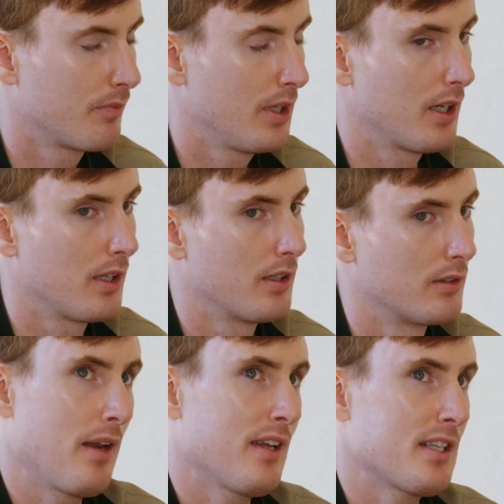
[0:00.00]
Yeah.
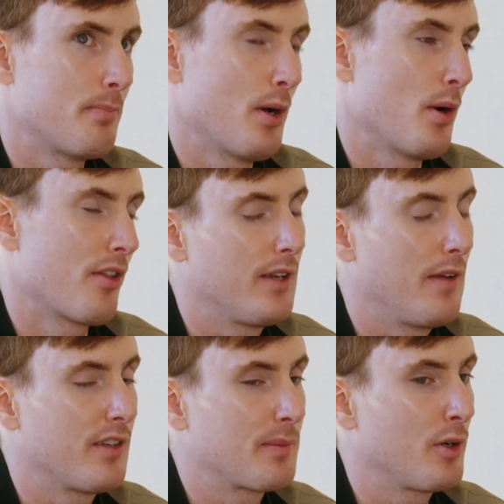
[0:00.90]
I think it's both. If
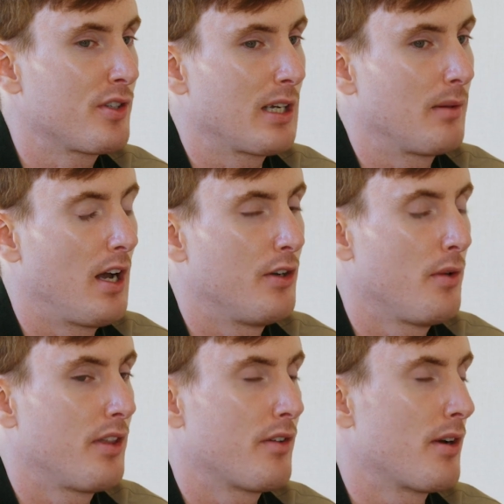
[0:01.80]
it's producing a new
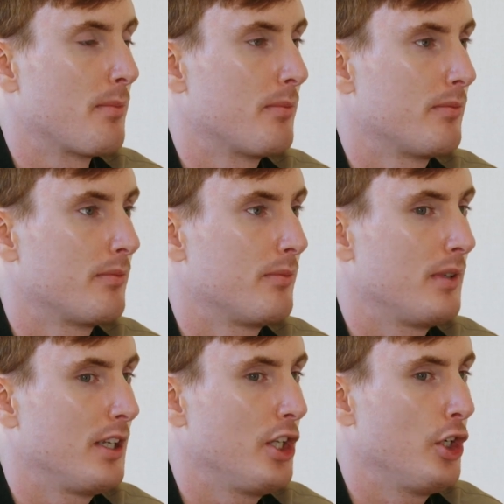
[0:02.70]
theorem,
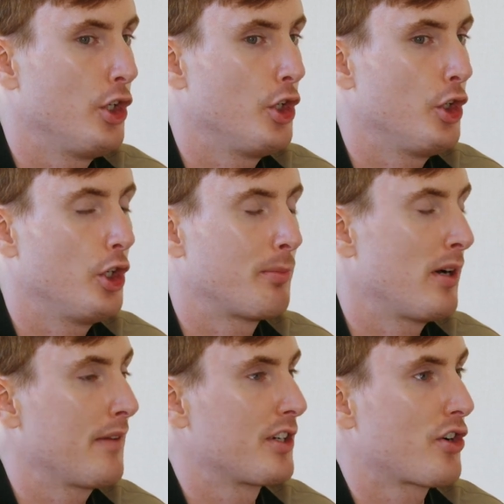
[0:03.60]
you probably
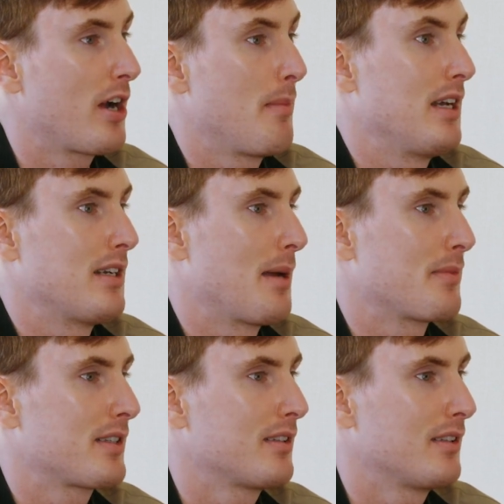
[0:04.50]
have it try many
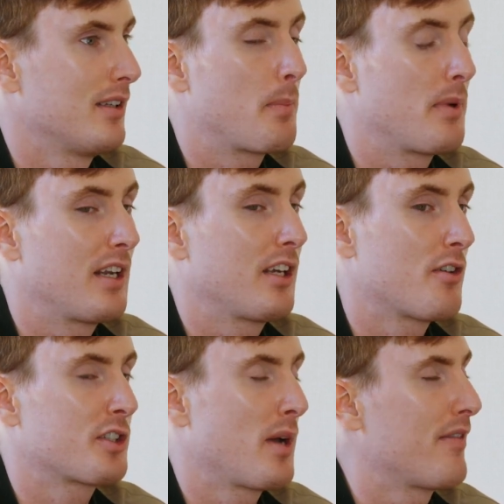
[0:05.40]
times. Yeah. But then it can
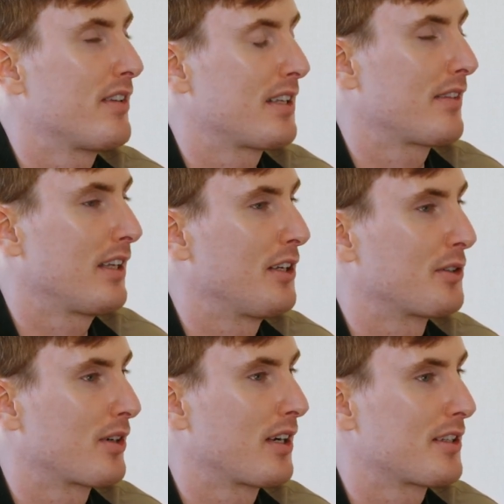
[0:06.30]
also have these like thinking
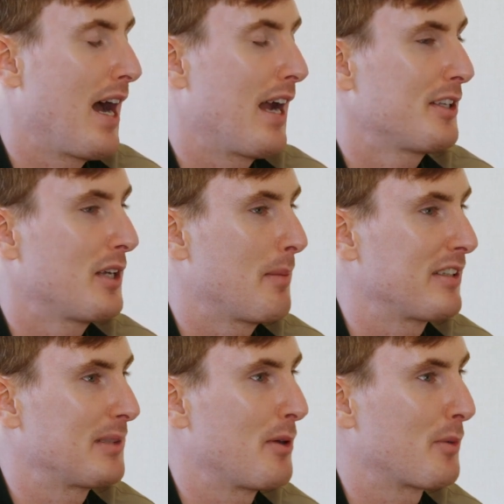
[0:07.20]
shortcuts. So I guess you get
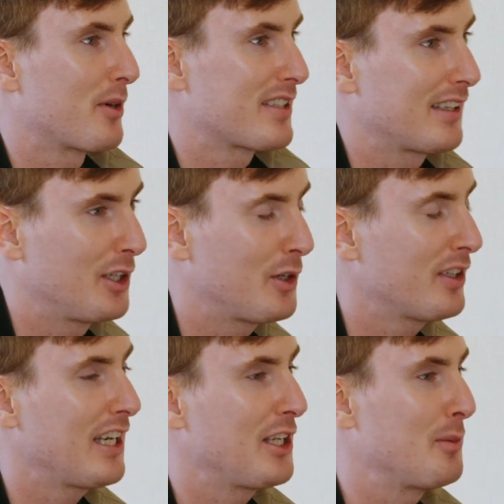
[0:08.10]
best of both worlds. Like you couldn't
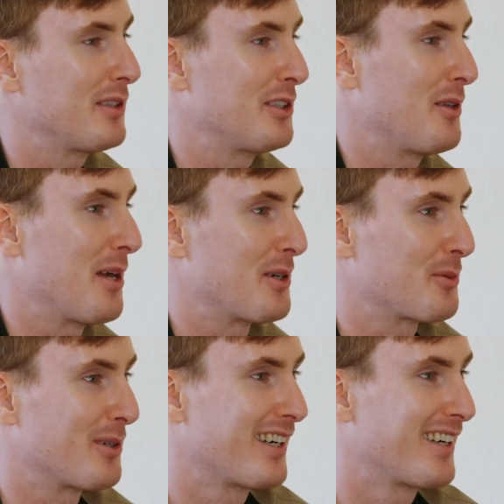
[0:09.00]
get a human to do that much work.